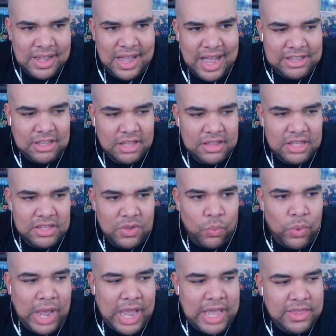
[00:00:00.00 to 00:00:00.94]
I thought that the
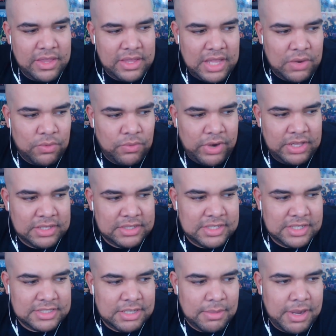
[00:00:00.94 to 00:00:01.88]
way that they rigged the
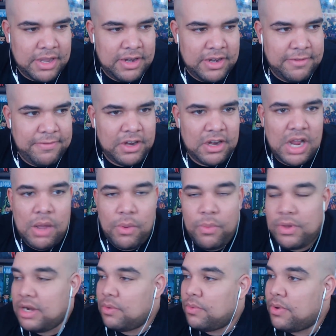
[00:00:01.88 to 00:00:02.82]
system, I couldn't figure out
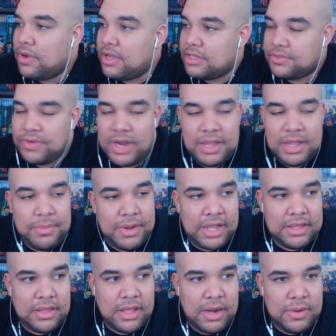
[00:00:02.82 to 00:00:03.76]
what it was, right? But I
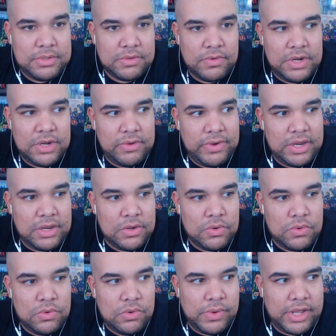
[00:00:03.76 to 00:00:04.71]
thought it was a really, really
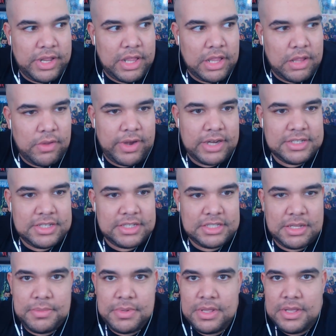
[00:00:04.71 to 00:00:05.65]
cool way that they rigged the
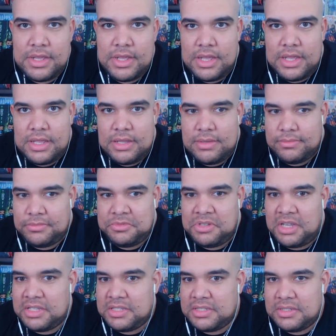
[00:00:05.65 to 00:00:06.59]
system.
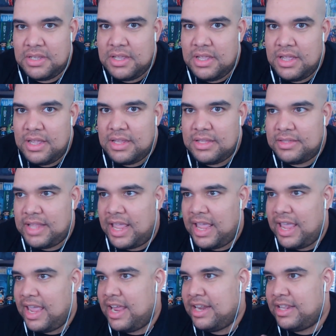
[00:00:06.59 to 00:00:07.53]
Just,
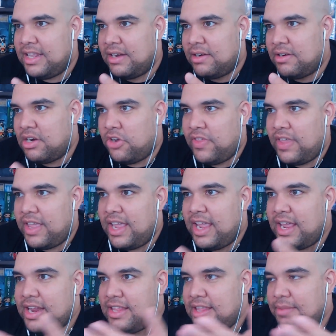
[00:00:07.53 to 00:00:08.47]
the girl
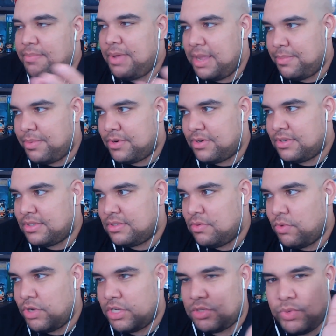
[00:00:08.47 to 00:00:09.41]
handed the papers,
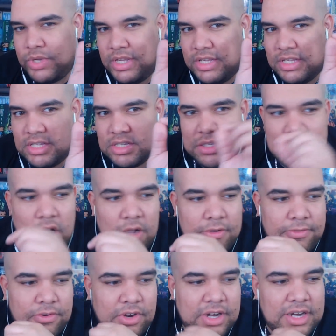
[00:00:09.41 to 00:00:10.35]
which we saw
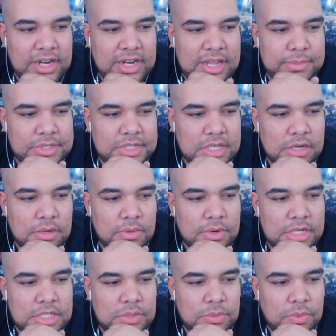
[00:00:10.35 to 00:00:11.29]
for a glimpse here
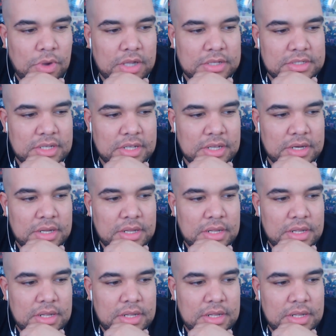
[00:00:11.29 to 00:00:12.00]
when she walks in.